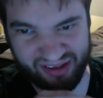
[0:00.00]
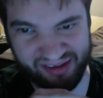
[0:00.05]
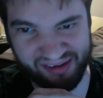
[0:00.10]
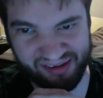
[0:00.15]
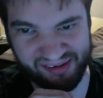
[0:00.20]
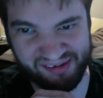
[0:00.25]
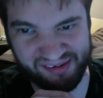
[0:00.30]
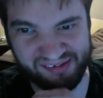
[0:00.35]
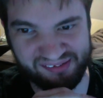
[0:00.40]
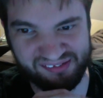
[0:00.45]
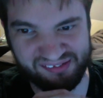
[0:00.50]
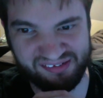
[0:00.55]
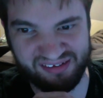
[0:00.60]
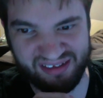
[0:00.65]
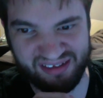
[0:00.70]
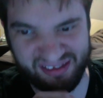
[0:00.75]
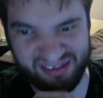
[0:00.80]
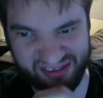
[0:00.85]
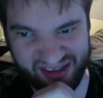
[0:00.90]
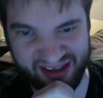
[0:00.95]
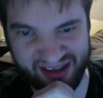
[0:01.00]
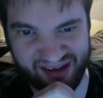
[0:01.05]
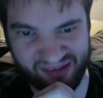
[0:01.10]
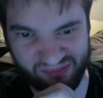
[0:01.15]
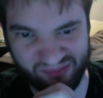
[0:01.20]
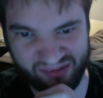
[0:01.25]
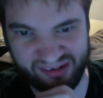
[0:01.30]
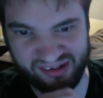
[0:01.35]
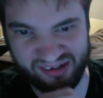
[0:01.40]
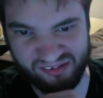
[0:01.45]
and yeah,
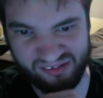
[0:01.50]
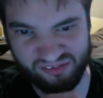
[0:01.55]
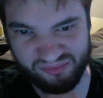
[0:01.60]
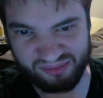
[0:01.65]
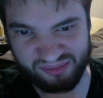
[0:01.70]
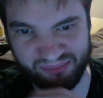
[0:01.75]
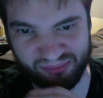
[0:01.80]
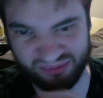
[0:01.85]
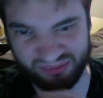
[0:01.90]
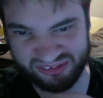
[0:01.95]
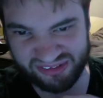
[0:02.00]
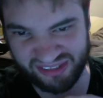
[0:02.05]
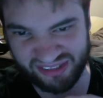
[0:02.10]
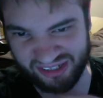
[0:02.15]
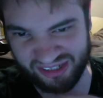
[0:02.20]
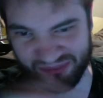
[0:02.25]
right now for me personally,